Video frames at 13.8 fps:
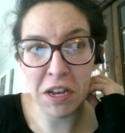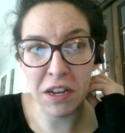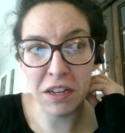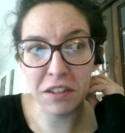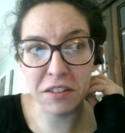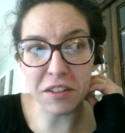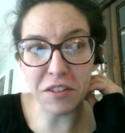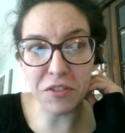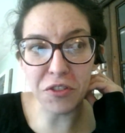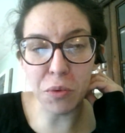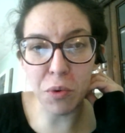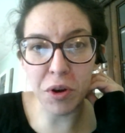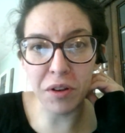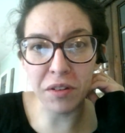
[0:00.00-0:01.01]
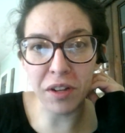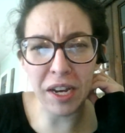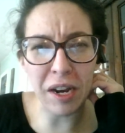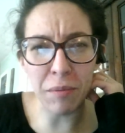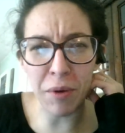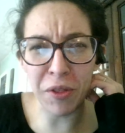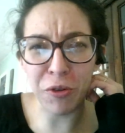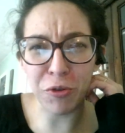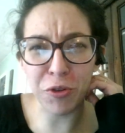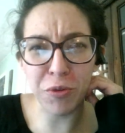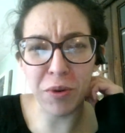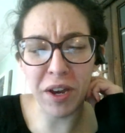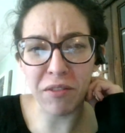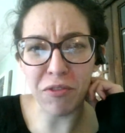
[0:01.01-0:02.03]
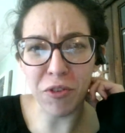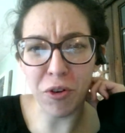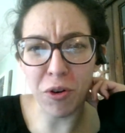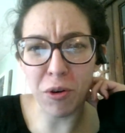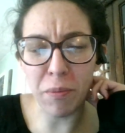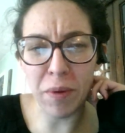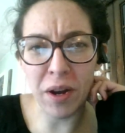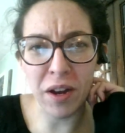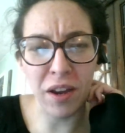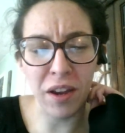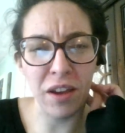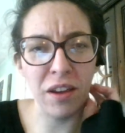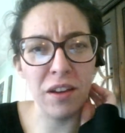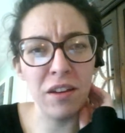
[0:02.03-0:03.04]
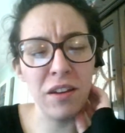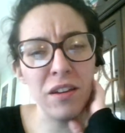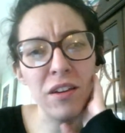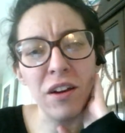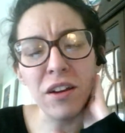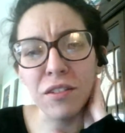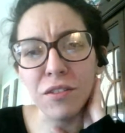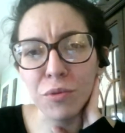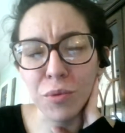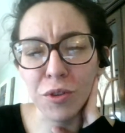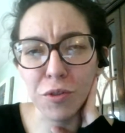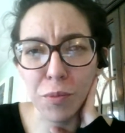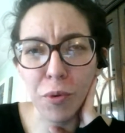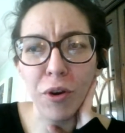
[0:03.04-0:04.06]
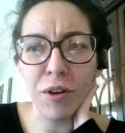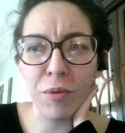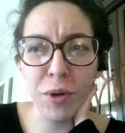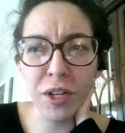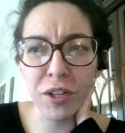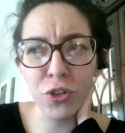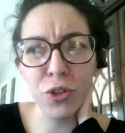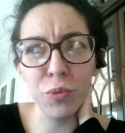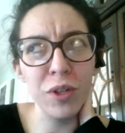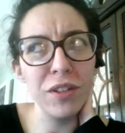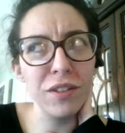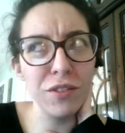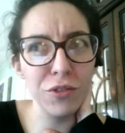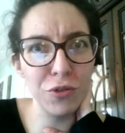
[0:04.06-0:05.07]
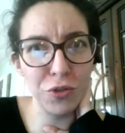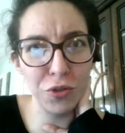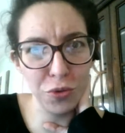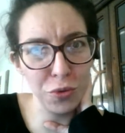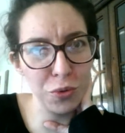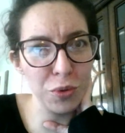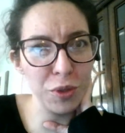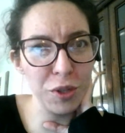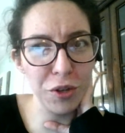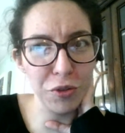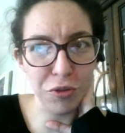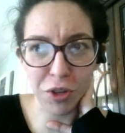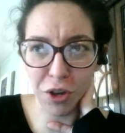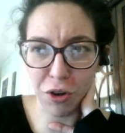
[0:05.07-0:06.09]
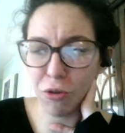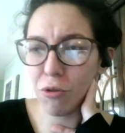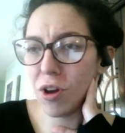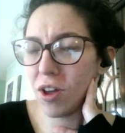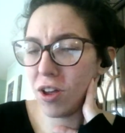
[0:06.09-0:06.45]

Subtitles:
since the one like a month or two after my youngest was born, which was 2 years ago.